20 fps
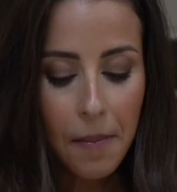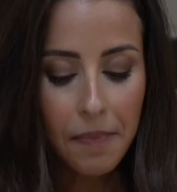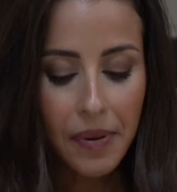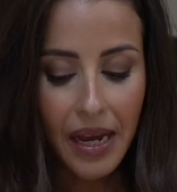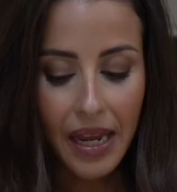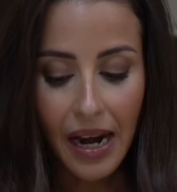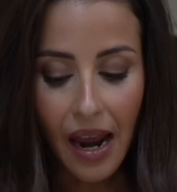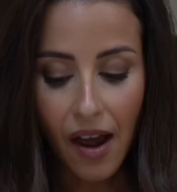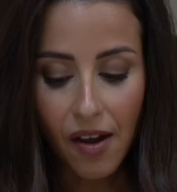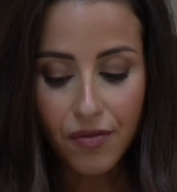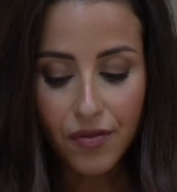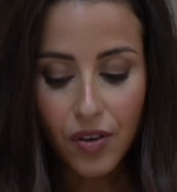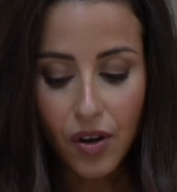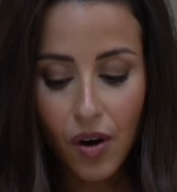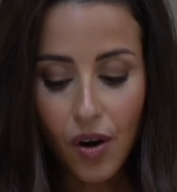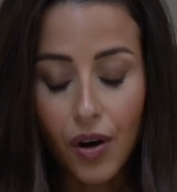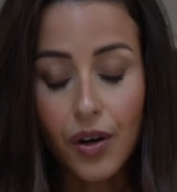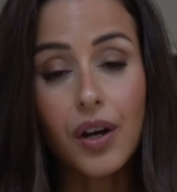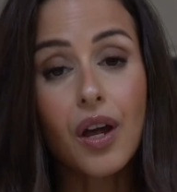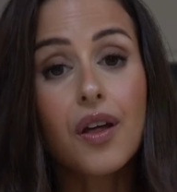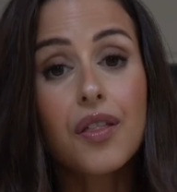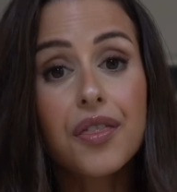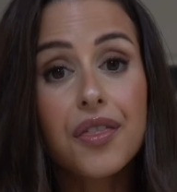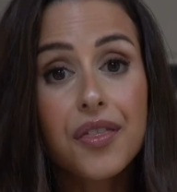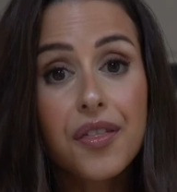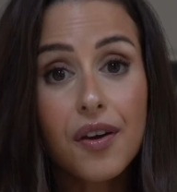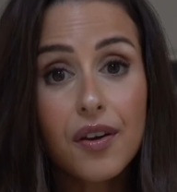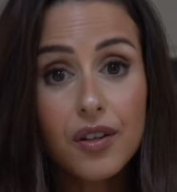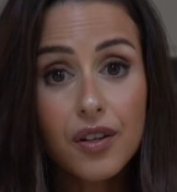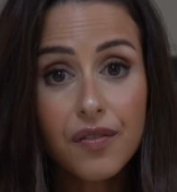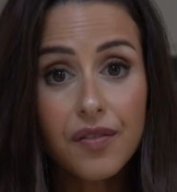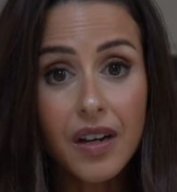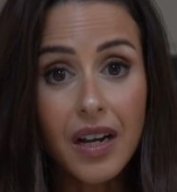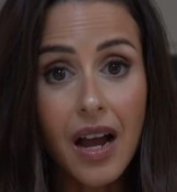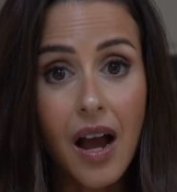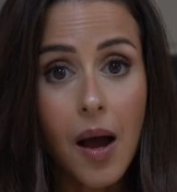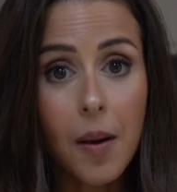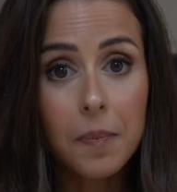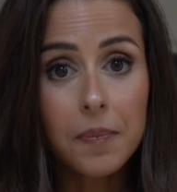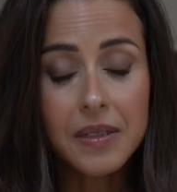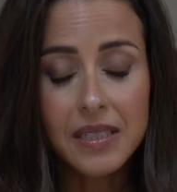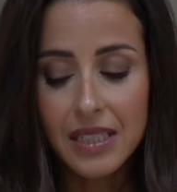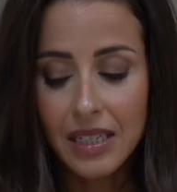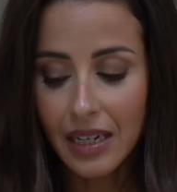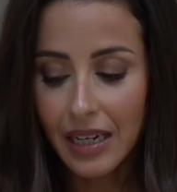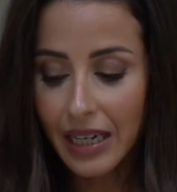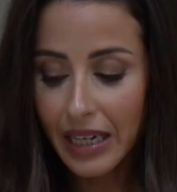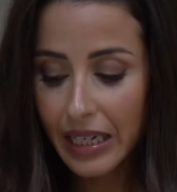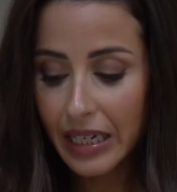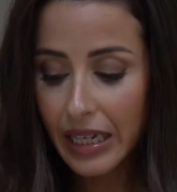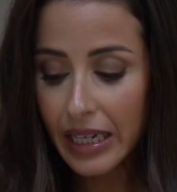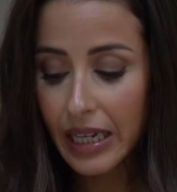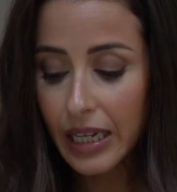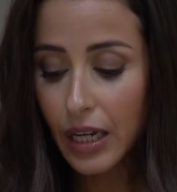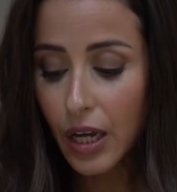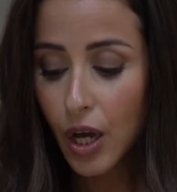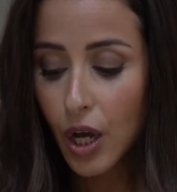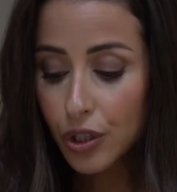but I've got 1/3 of a cup tahini,